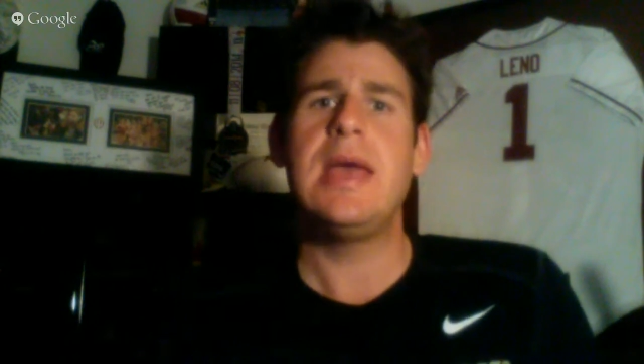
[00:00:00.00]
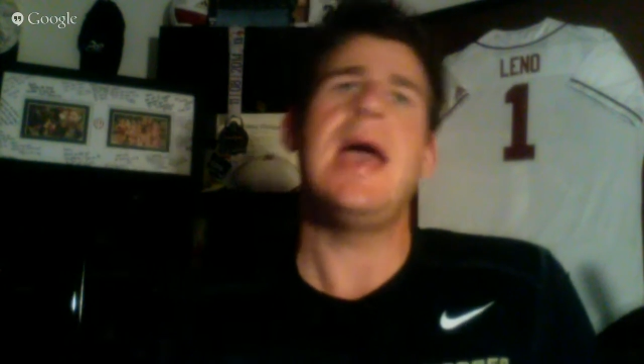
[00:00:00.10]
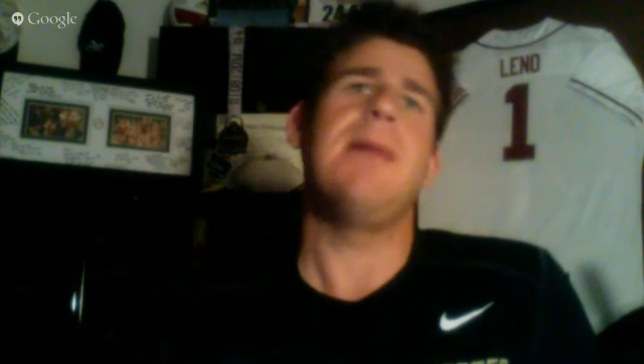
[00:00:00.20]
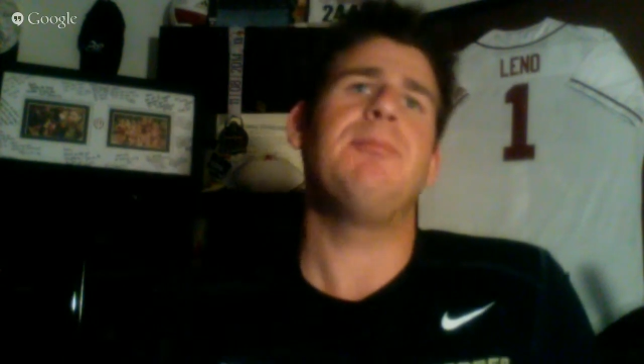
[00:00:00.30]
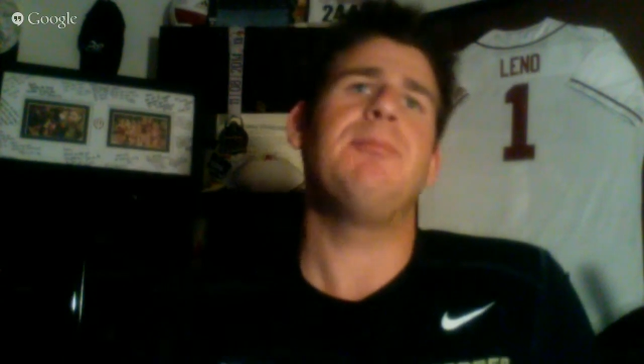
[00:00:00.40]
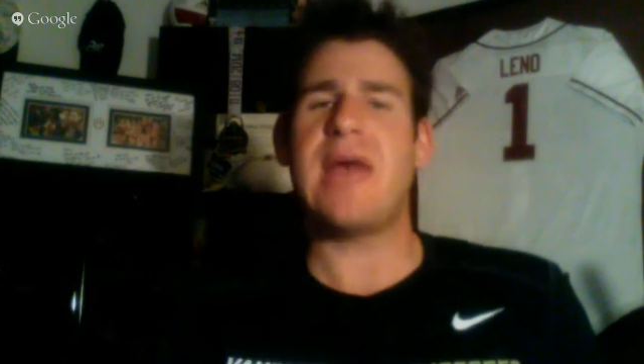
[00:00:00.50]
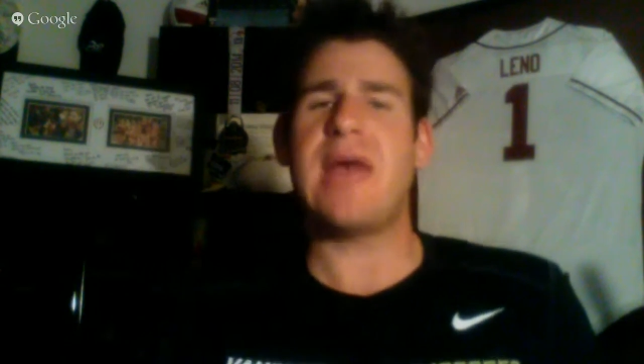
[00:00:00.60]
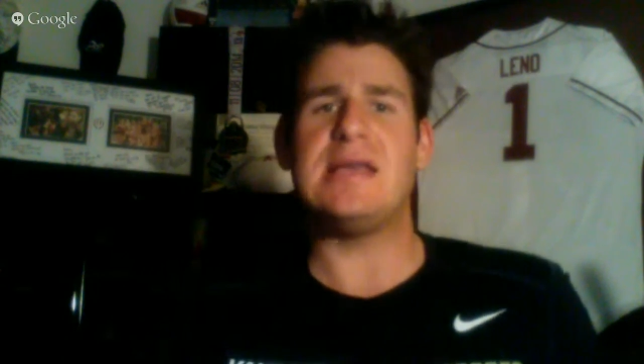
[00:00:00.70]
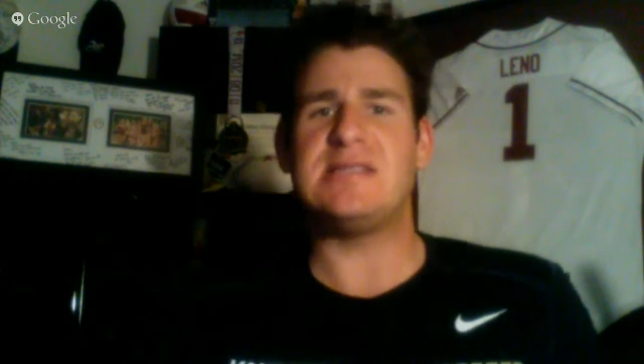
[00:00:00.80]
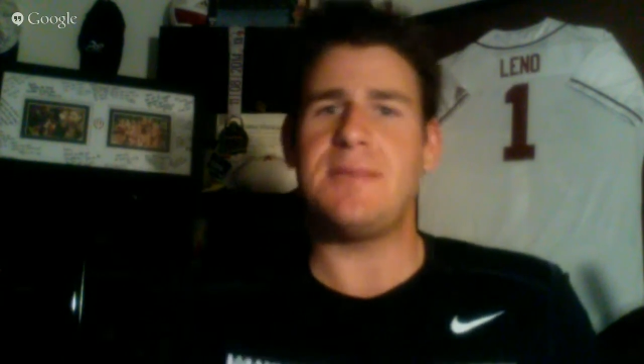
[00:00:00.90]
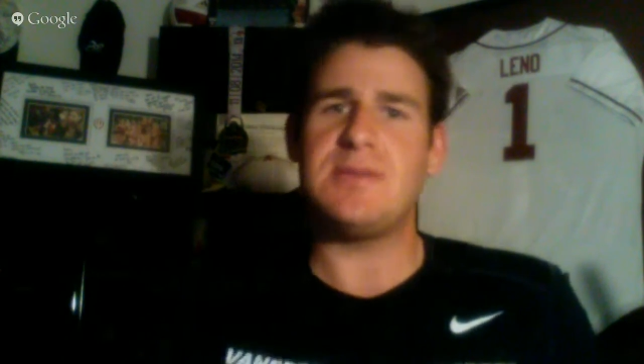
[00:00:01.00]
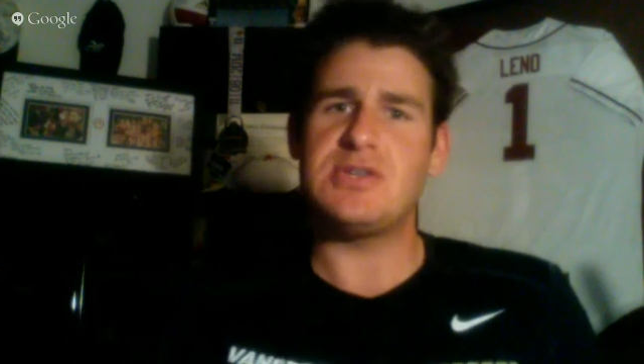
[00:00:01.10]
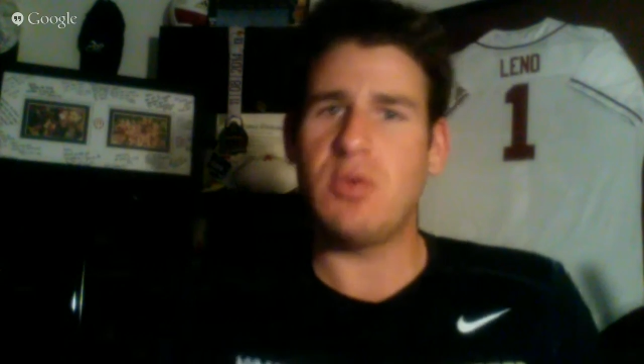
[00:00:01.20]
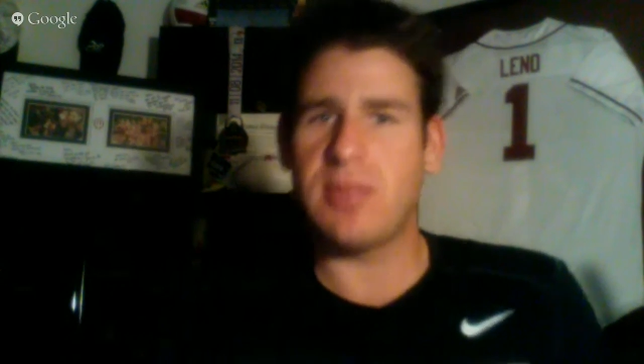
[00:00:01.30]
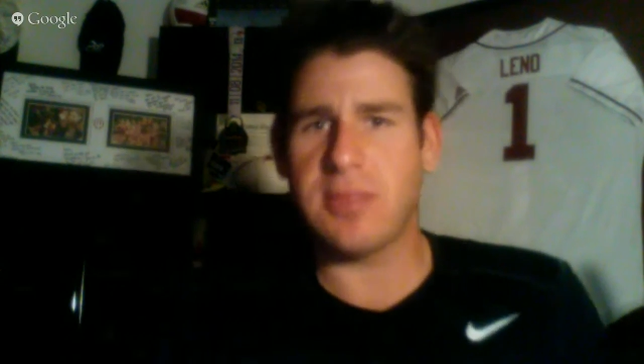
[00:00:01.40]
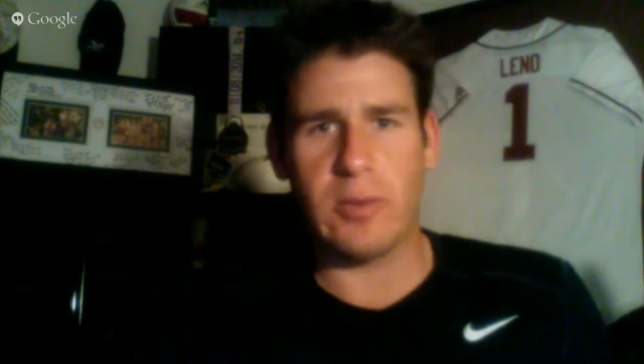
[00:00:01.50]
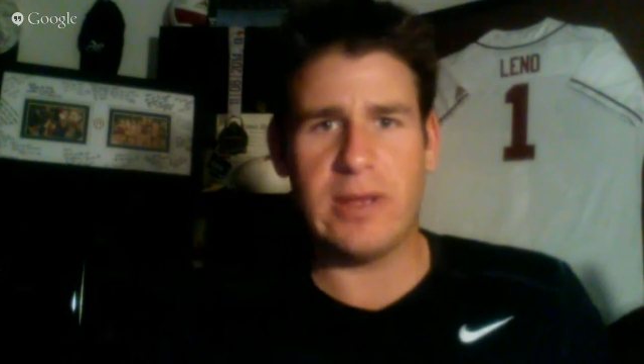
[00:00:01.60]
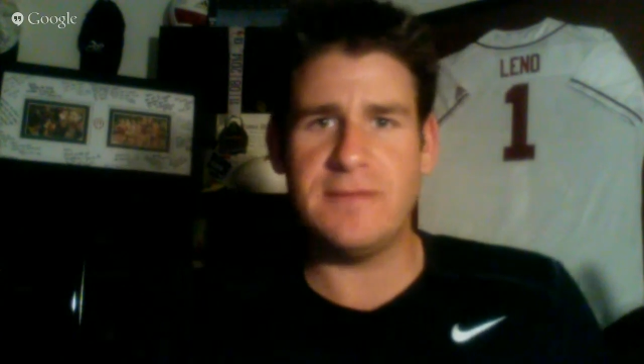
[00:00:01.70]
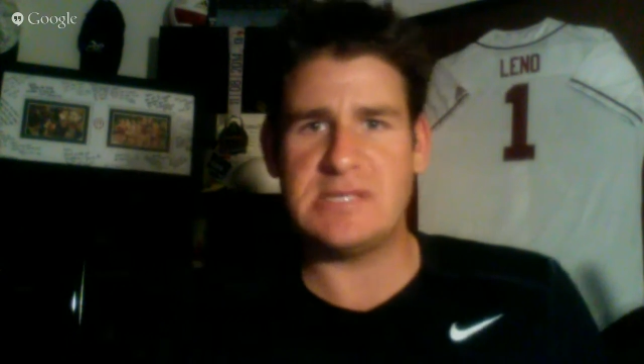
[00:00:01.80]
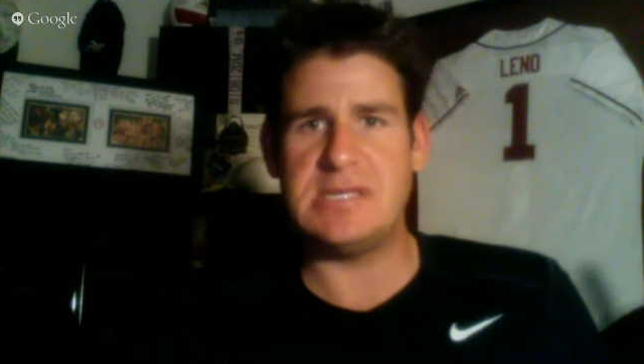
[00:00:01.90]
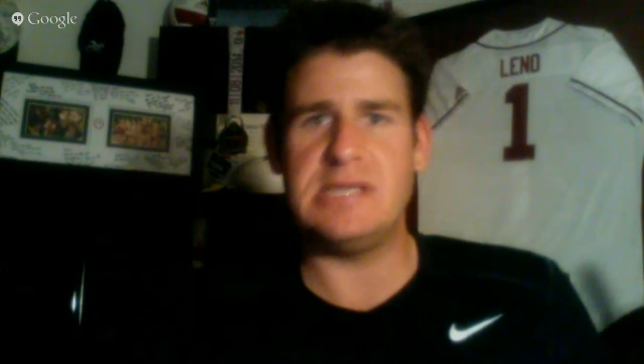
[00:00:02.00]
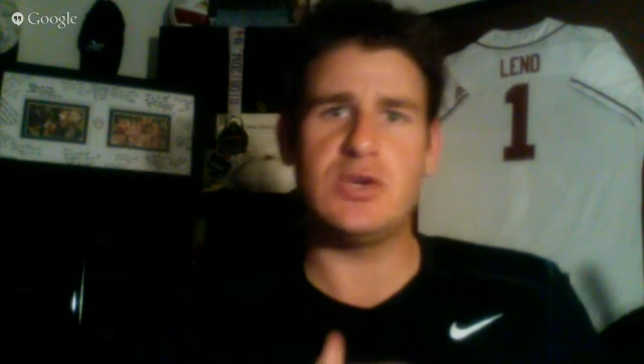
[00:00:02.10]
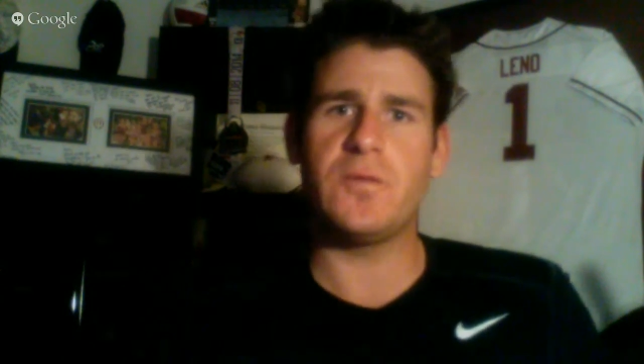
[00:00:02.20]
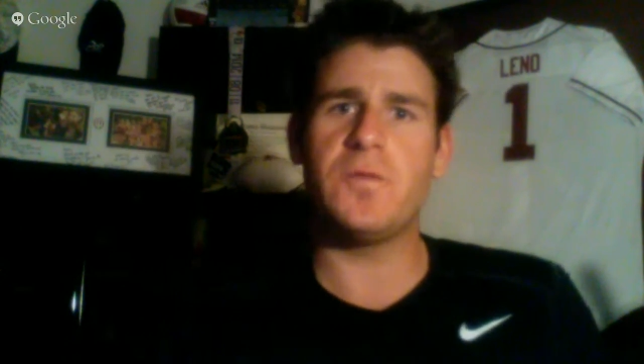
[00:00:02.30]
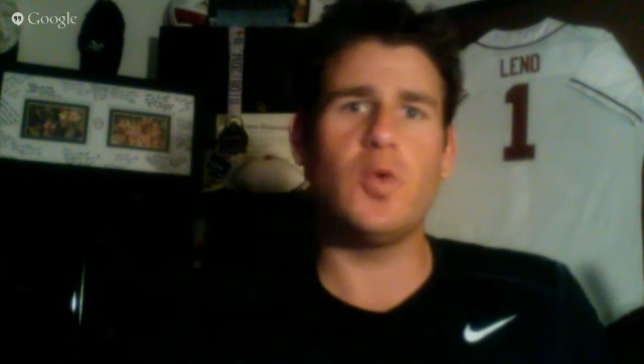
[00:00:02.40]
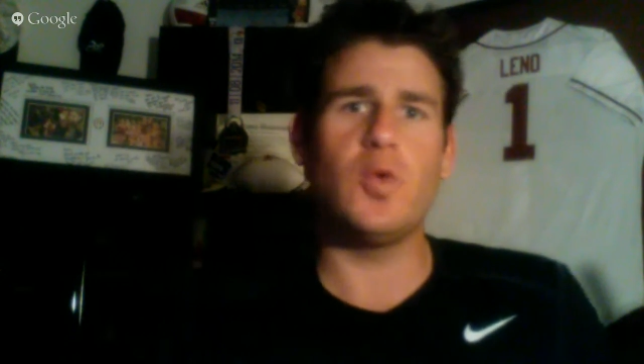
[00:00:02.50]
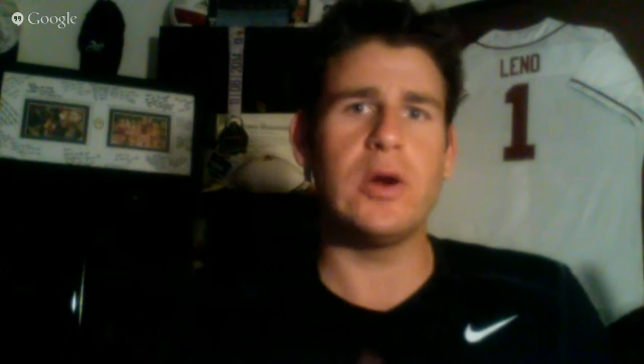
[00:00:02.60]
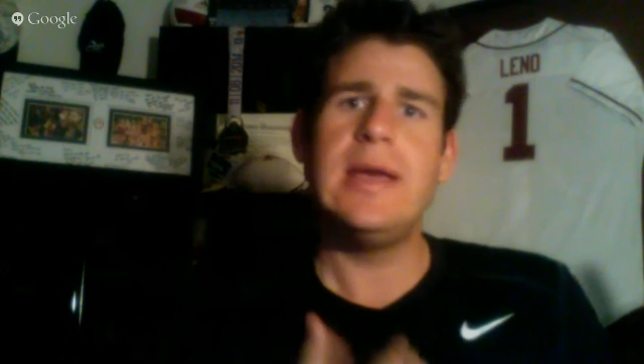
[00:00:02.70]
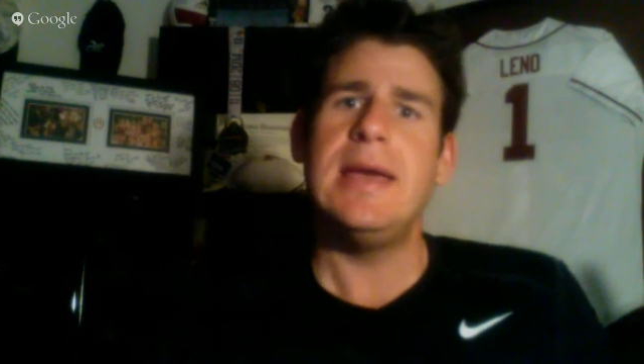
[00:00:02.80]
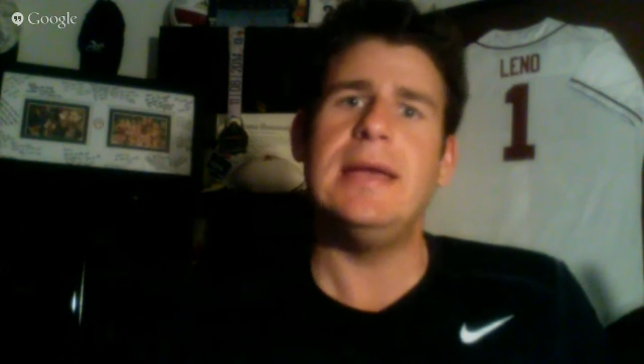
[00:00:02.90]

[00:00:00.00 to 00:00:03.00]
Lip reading: and put that as episode 3 of the season, or 4.